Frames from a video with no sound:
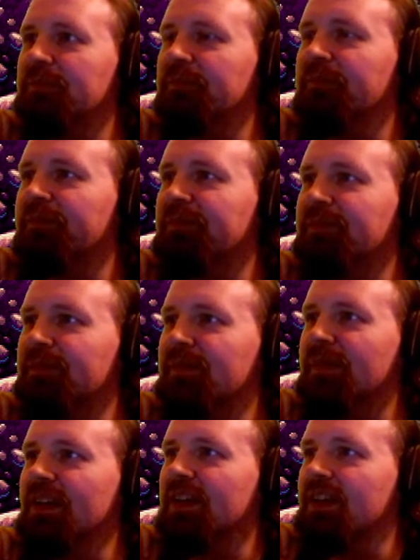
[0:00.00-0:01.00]
I'm still
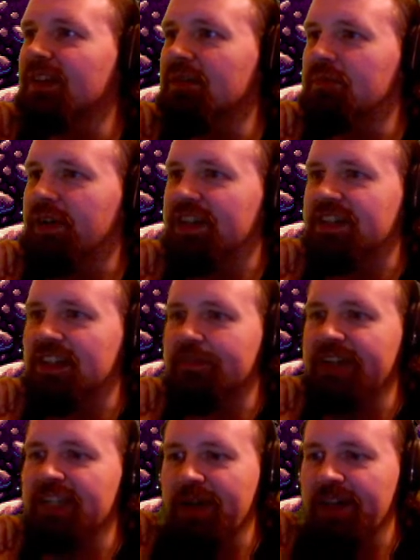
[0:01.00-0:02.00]
building up the design as
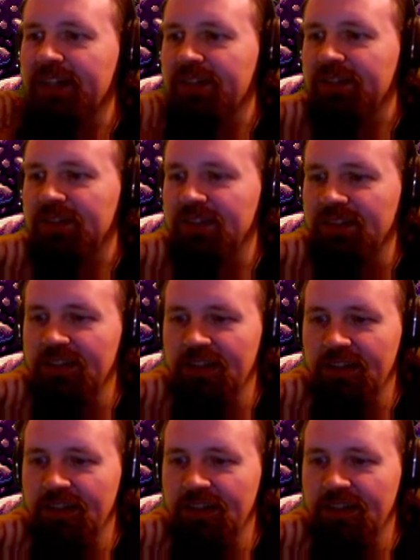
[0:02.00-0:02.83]
I go and seeing what